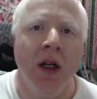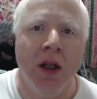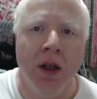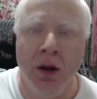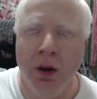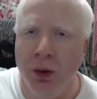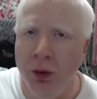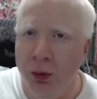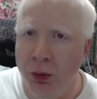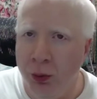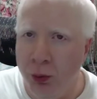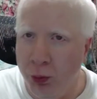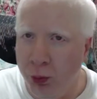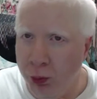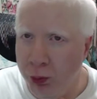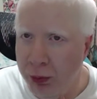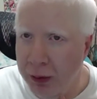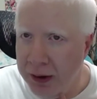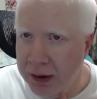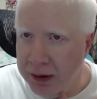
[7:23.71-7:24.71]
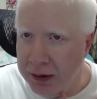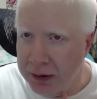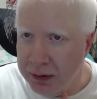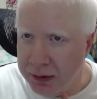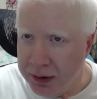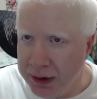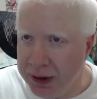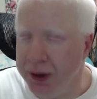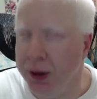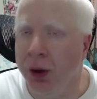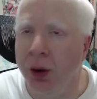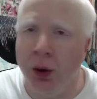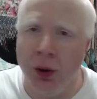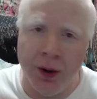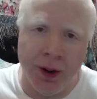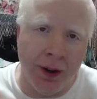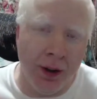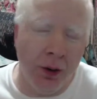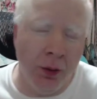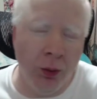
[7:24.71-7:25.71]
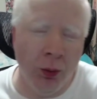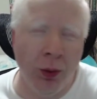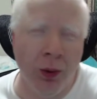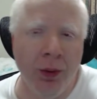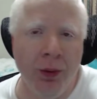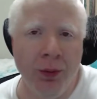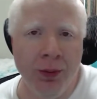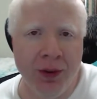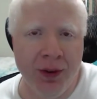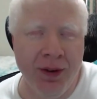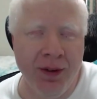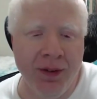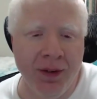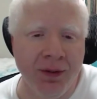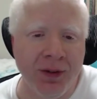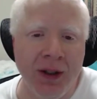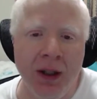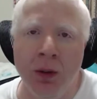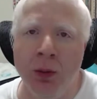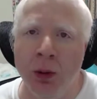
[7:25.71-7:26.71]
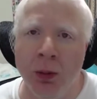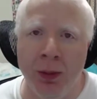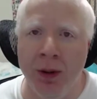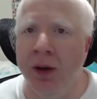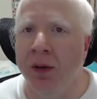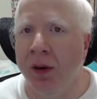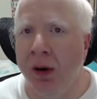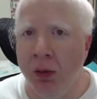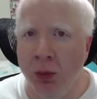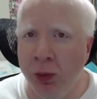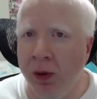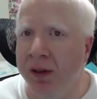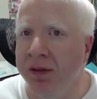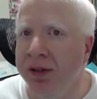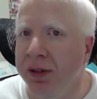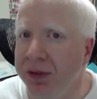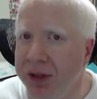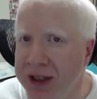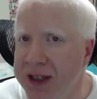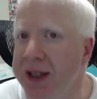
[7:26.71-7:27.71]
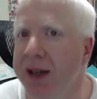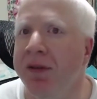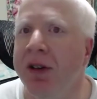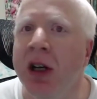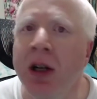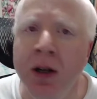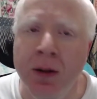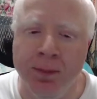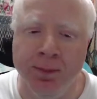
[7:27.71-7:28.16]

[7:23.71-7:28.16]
0 and 315 would be around 157.